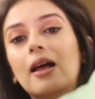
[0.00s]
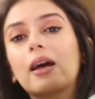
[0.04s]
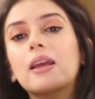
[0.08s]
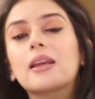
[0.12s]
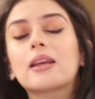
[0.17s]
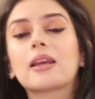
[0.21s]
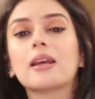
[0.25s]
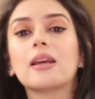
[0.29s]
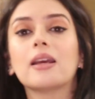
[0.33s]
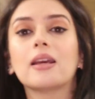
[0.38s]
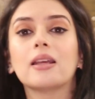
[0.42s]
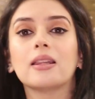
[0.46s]

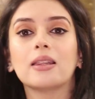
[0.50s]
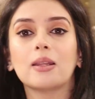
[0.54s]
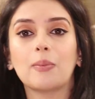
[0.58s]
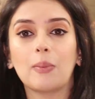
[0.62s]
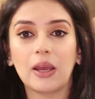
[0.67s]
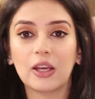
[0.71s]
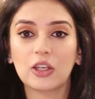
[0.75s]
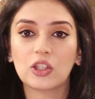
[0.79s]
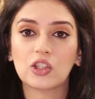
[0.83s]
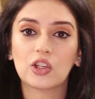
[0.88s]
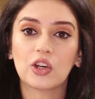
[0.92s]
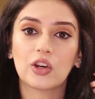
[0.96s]
like in the
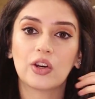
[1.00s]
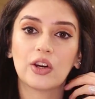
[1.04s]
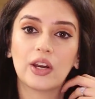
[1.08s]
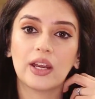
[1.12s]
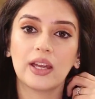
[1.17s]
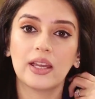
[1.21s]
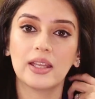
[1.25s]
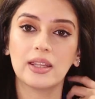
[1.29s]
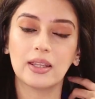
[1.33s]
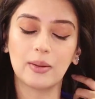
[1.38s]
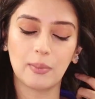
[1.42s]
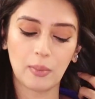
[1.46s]
picture
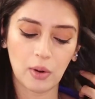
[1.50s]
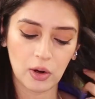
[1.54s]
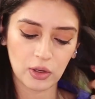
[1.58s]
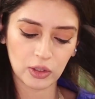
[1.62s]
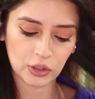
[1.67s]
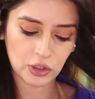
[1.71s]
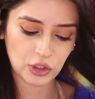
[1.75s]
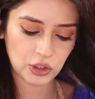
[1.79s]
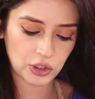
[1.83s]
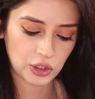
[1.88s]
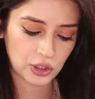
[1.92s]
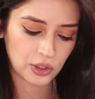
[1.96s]
in the
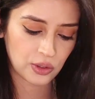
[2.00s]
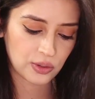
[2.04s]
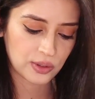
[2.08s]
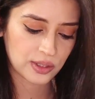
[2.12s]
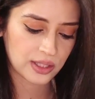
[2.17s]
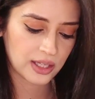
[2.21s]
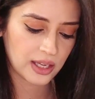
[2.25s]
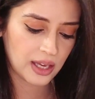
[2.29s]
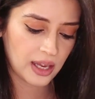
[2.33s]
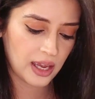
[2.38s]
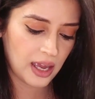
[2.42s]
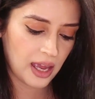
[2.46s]
model
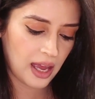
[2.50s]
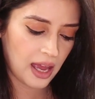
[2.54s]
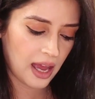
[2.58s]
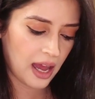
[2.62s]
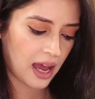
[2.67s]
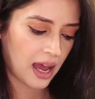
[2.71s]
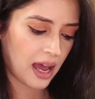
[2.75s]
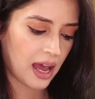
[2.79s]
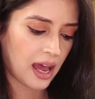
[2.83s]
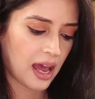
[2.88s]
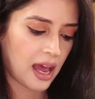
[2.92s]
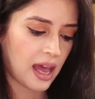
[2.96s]
shoot
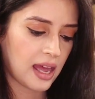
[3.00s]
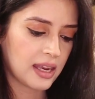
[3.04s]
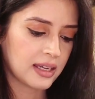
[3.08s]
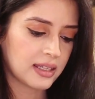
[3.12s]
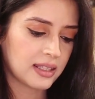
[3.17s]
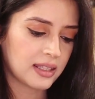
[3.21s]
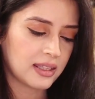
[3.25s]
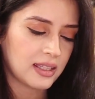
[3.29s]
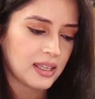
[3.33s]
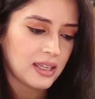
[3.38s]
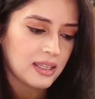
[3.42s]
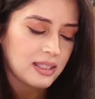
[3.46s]

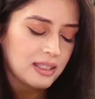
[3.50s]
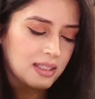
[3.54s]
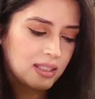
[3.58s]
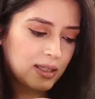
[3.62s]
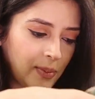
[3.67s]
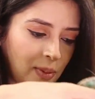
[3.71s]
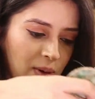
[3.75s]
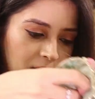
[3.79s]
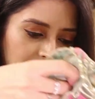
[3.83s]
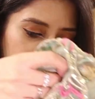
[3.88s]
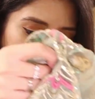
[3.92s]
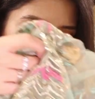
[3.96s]
and this
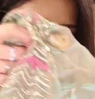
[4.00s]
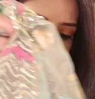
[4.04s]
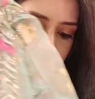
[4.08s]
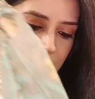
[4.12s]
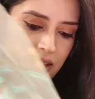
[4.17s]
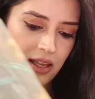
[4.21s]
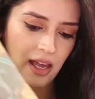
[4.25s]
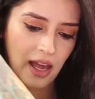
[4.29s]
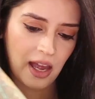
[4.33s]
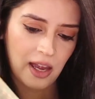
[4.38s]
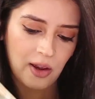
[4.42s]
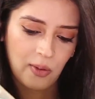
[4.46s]
dupatta
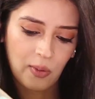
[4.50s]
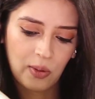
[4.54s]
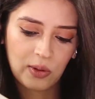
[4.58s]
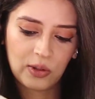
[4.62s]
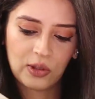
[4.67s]
that I